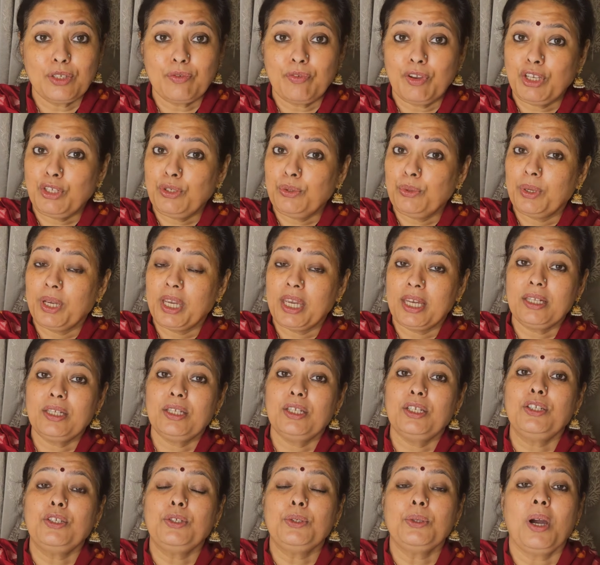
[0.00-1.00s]
when you get
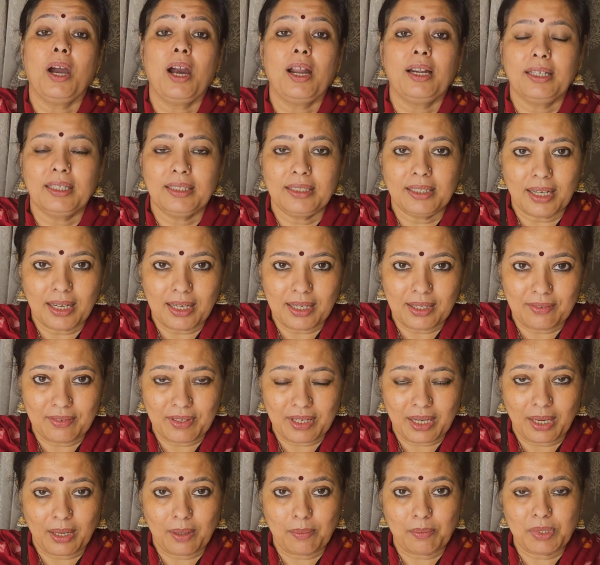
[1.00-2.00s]
into Atatala
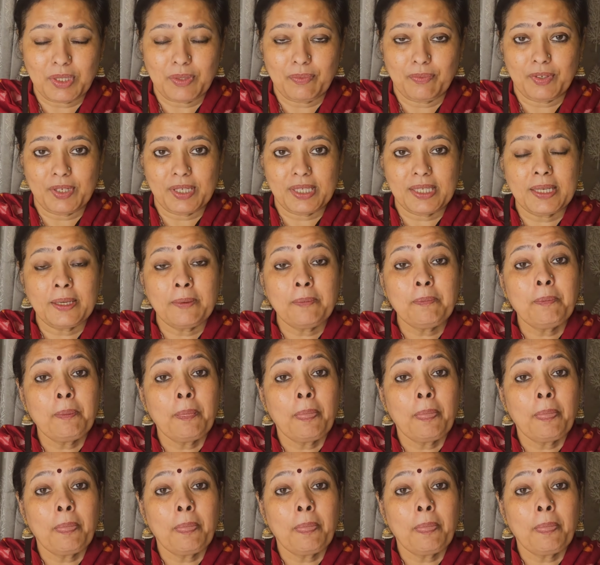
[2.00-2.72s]
Varnams first.